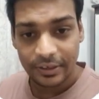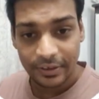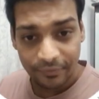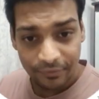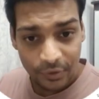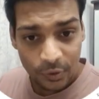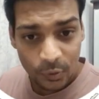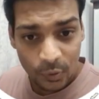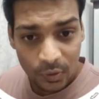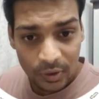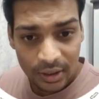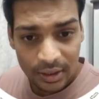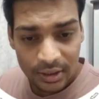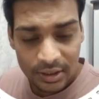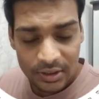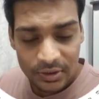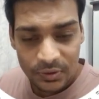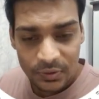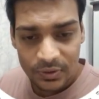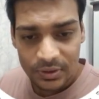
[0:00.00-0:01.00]
If you don't
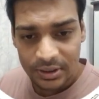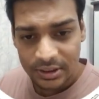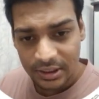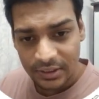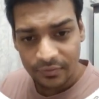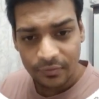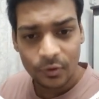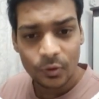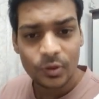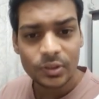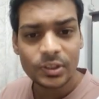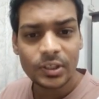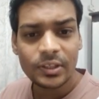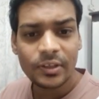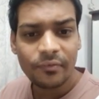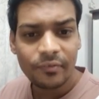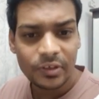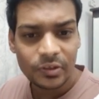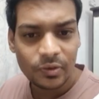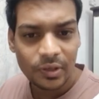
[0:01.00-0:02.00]
understand, just focus
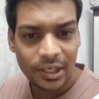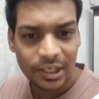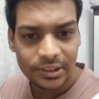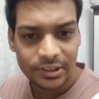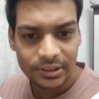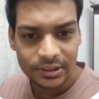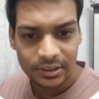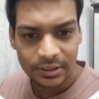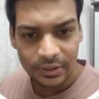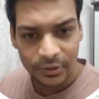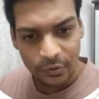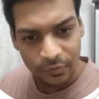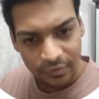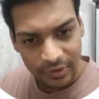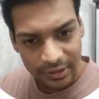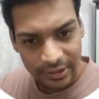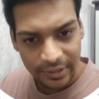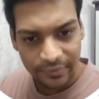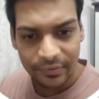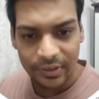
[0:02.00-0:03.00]
on the visualization, you
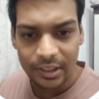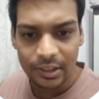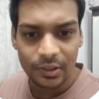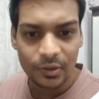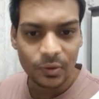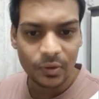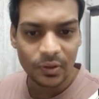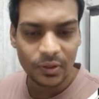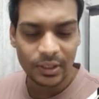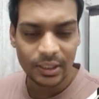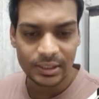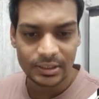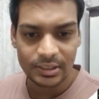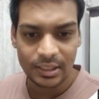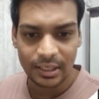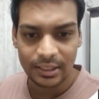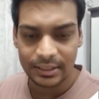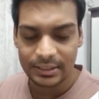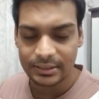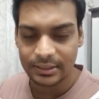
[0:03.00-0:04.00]
will definitely
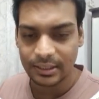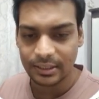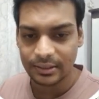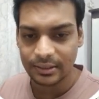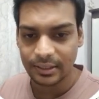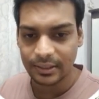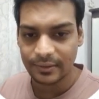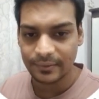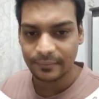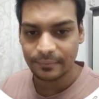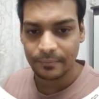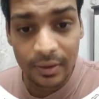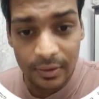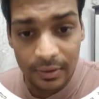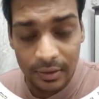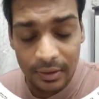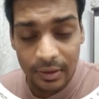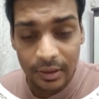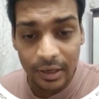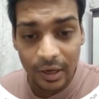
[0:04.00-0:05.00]
gonna understand that.
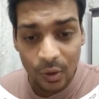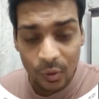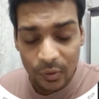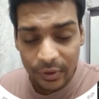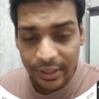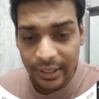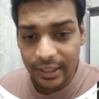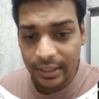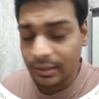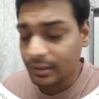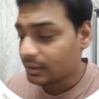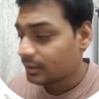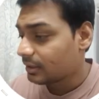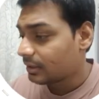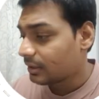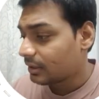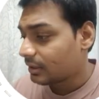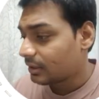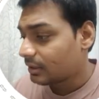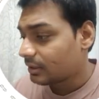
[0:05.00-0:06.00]
Now again,
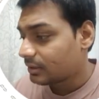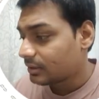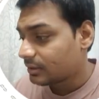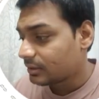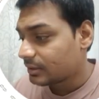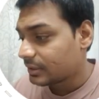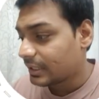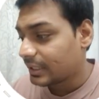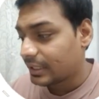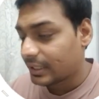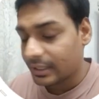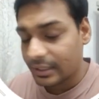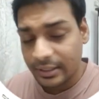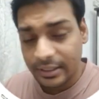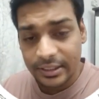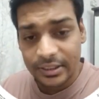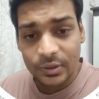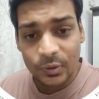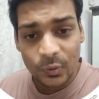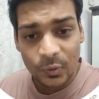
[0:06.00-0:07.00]
the
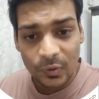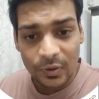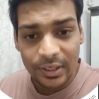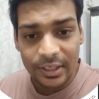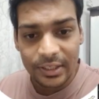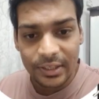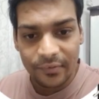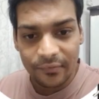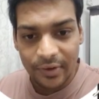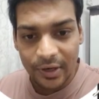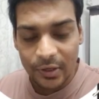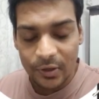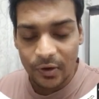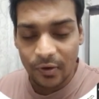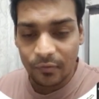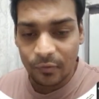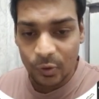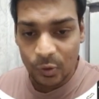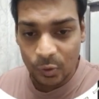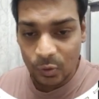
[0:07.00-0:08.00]
current is holding the
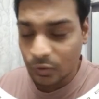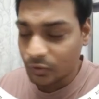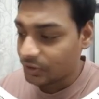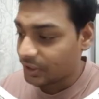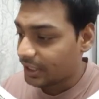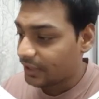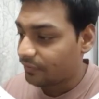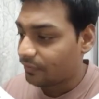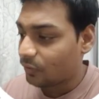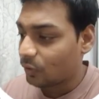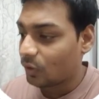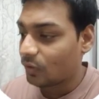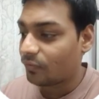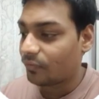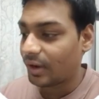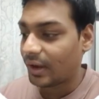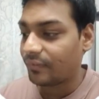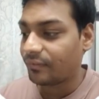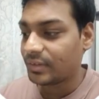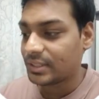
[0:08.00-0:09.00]
value of 2, 3, 4,
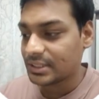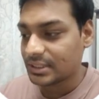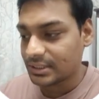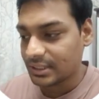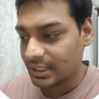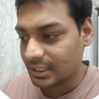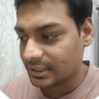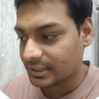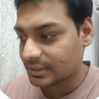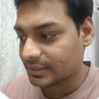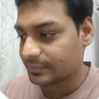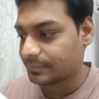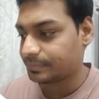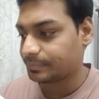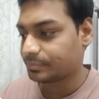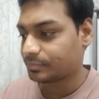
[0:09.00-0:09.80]
5 and 6.